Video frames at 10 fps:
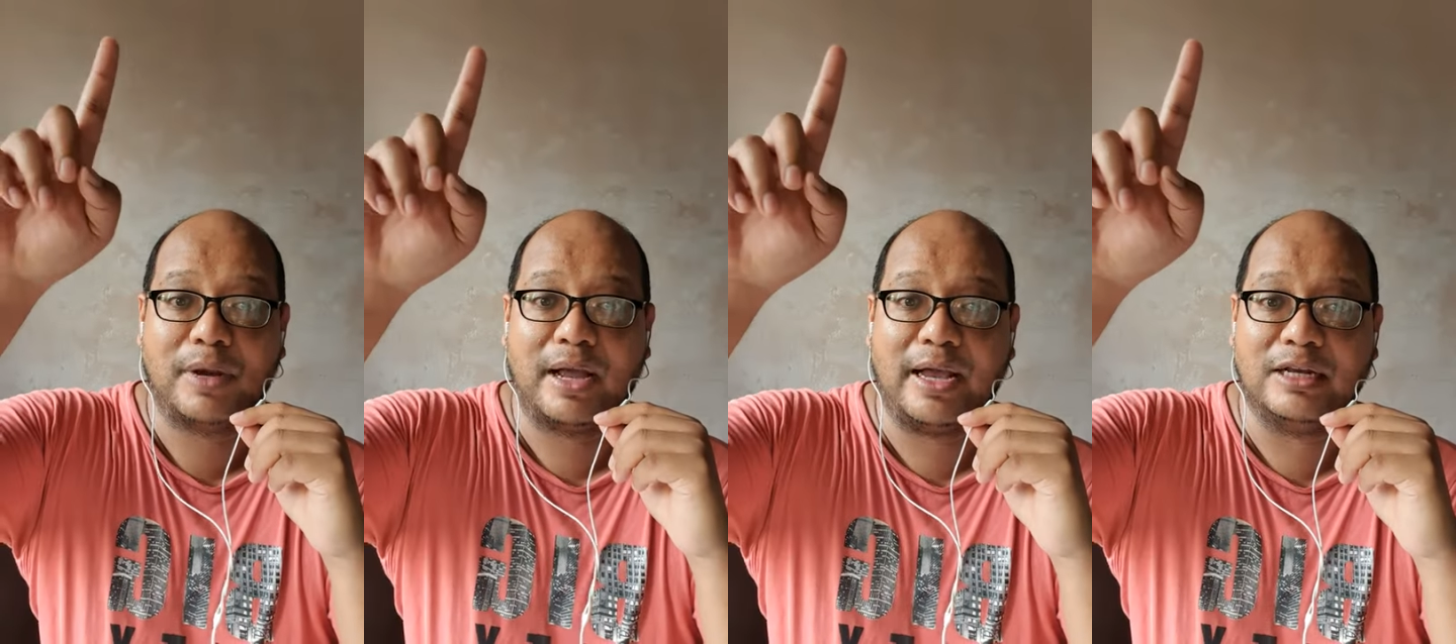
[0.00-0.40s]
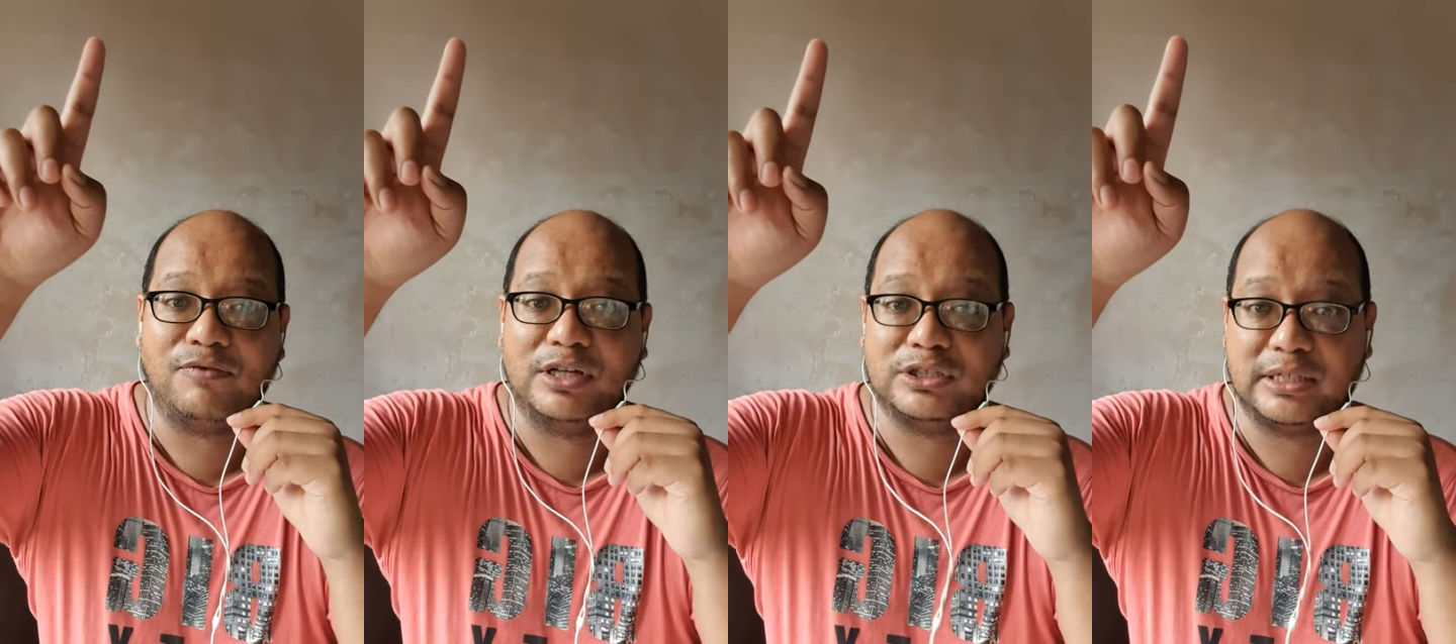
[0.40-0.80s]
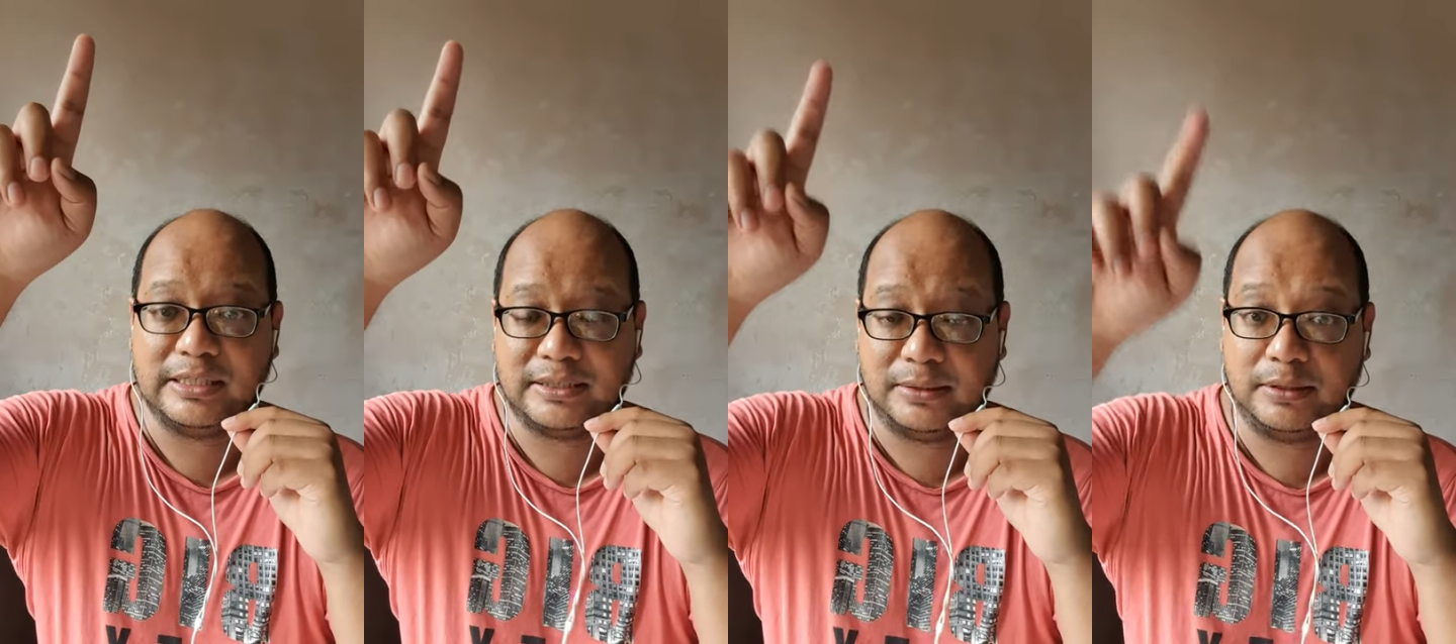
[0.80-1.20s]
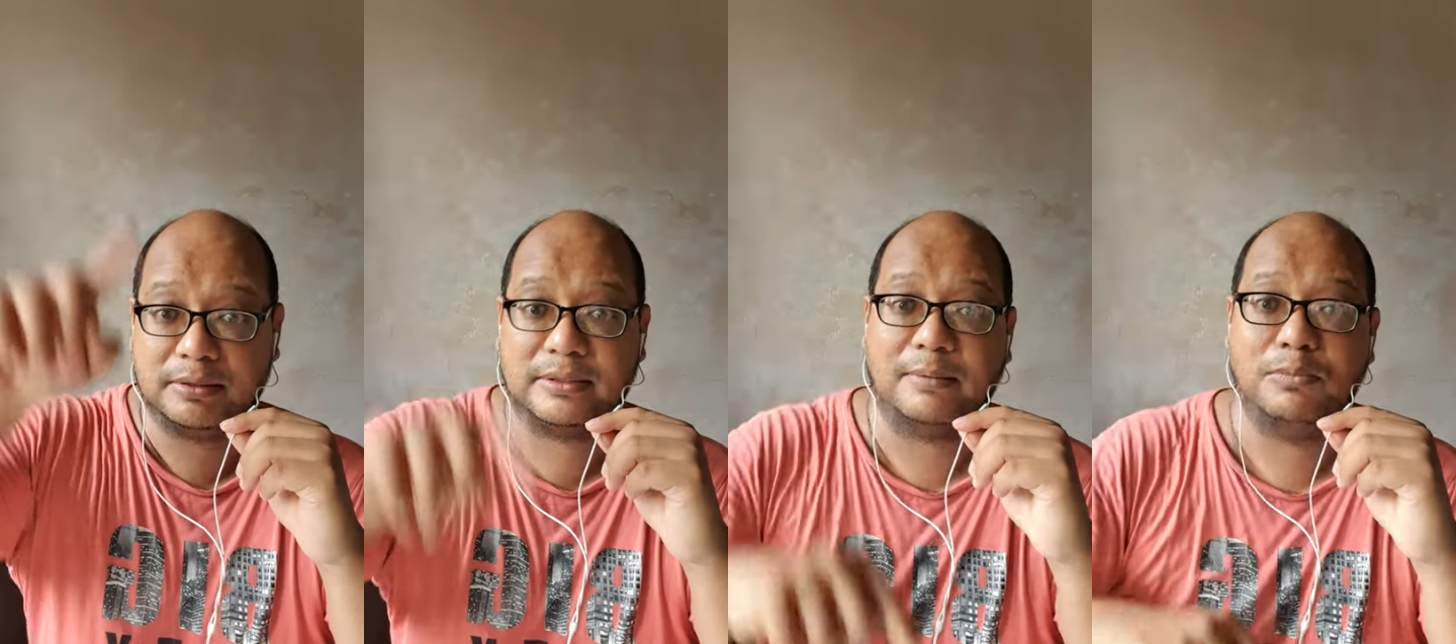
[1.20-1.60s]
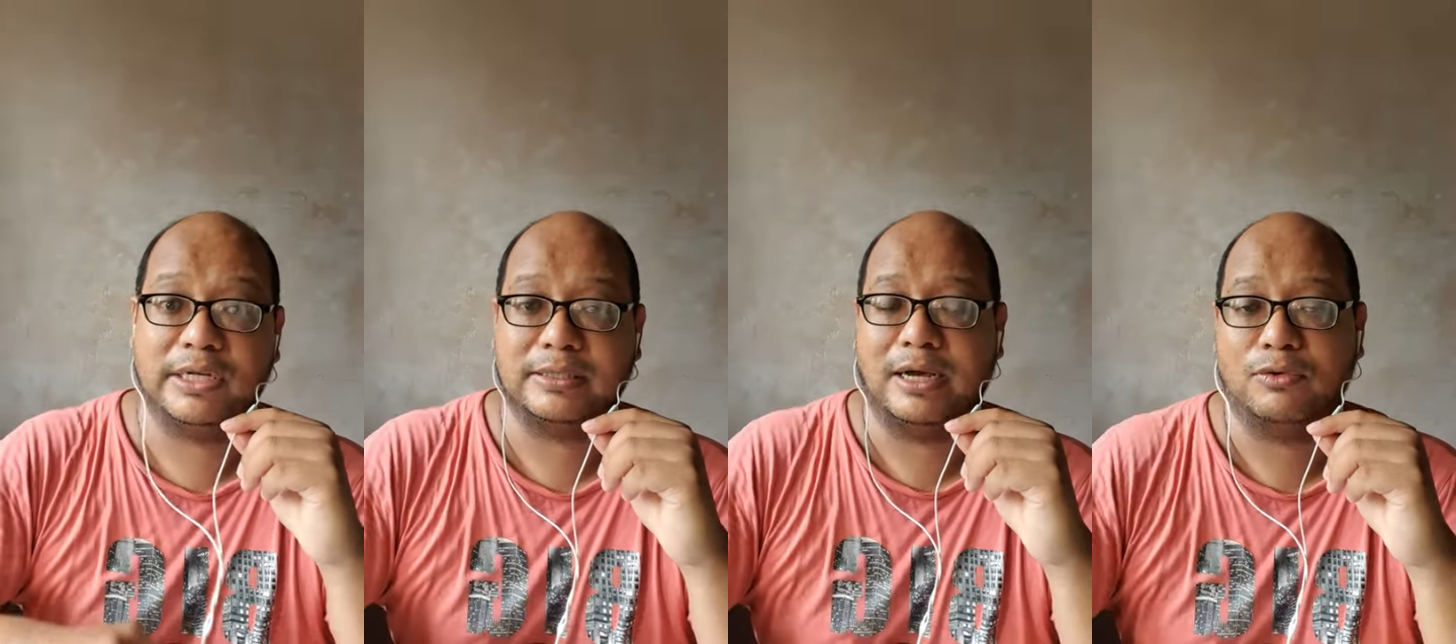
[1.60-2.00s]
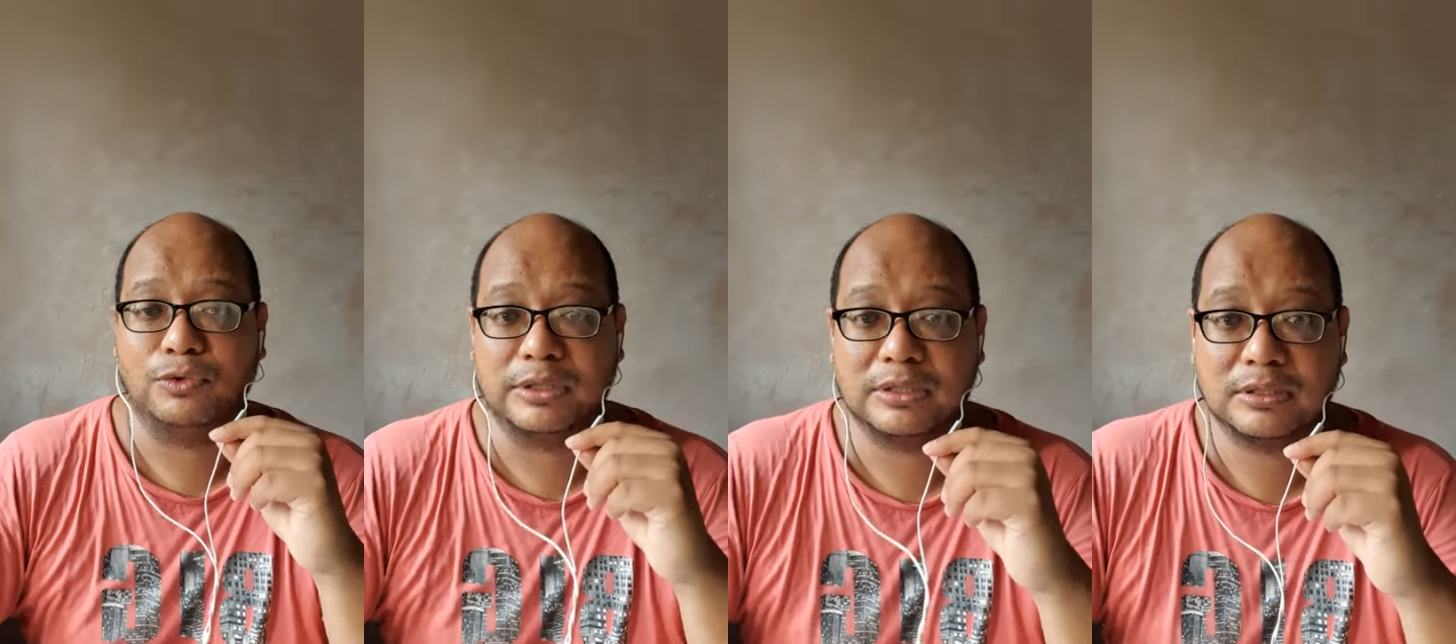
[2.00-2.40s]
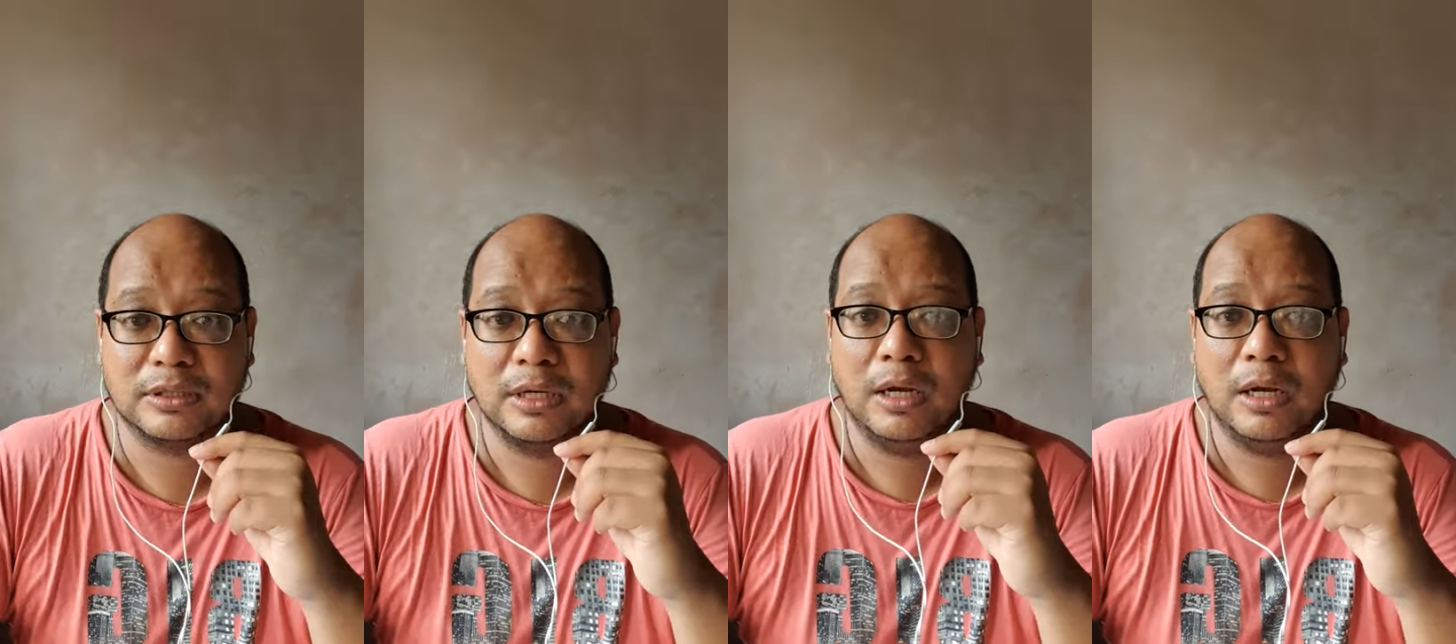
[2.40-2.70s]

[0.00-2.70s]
and eventually started tumbling downwards.